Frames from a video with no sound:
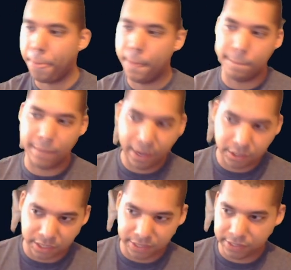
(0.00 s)

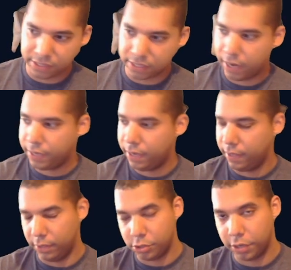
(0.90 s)
Miles on his side,
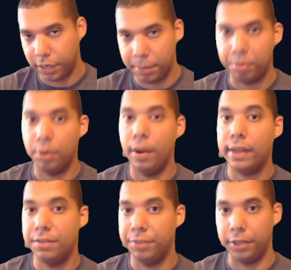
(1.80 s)
they're trying to be proactive